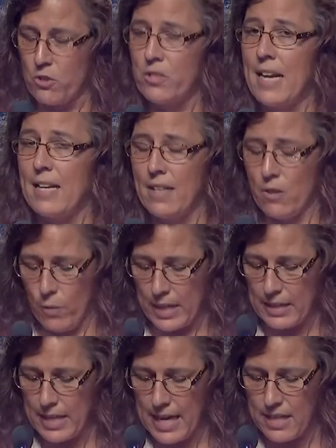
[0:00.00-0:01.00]
stated that we
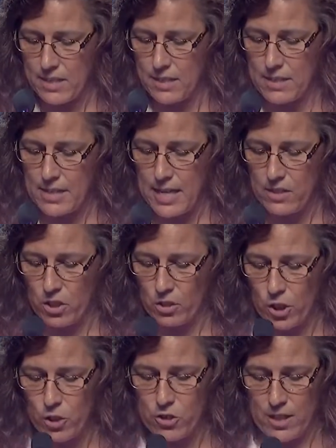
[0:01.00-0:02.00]
need to seek
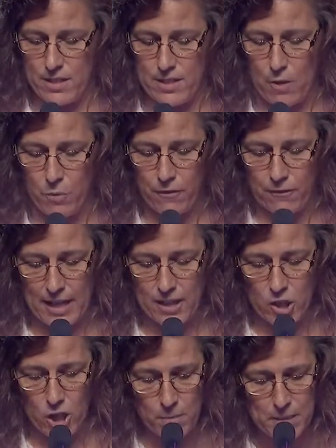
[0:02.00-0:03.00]
solutions and reflect
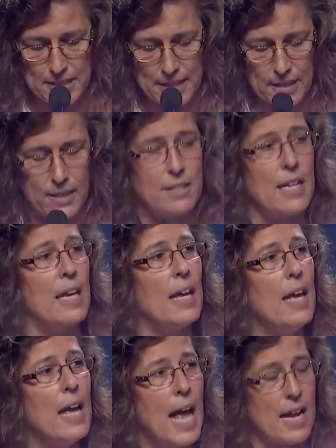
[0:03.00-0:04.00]
human dignity
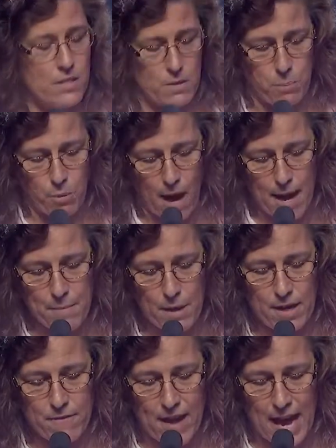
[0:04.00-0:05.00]
as the
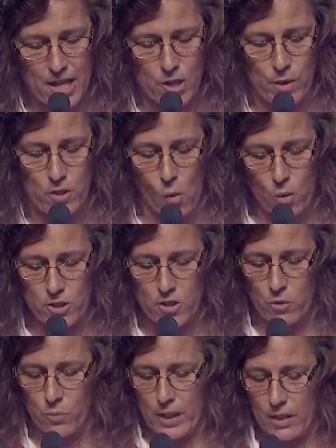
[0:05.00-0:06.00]
primary value in order to
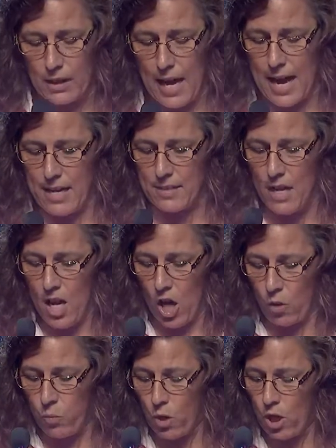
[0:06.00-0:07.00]
realize a
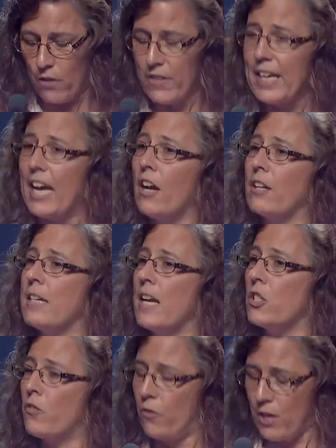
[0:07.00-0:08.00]
world that
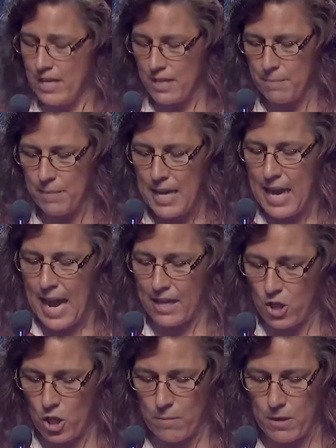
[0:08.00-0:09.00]
guarantees freedom and
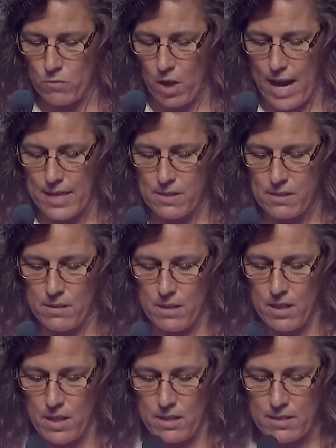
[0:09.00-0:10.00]
human rights.
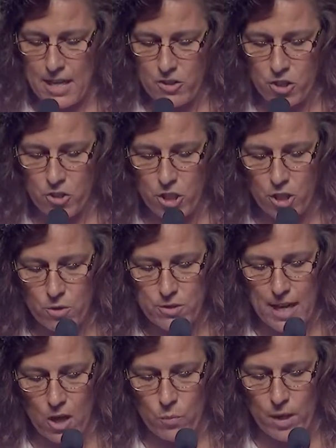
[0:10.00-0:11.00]
Session 2
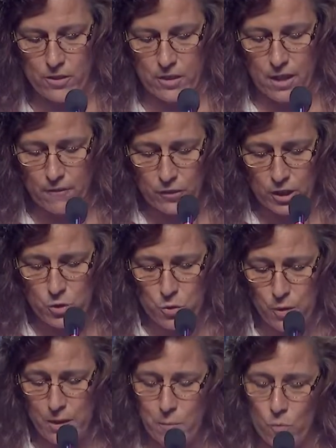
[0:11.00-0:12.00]
dealt with the
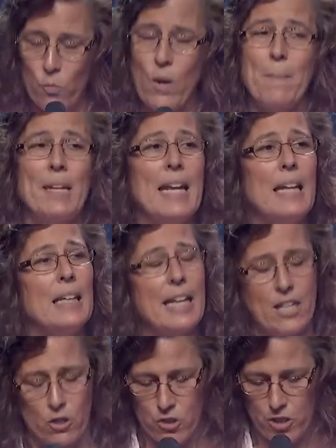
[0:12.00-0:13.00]
influential women in
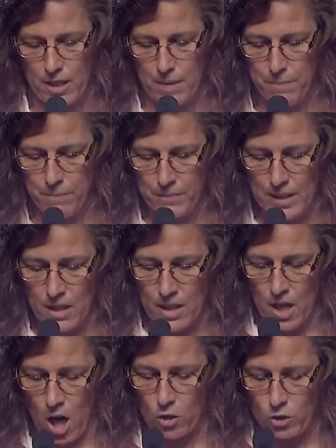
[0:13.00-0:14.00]
leadership.
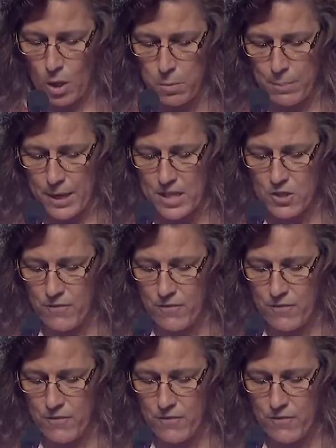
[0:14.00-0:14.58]
Our Global Peace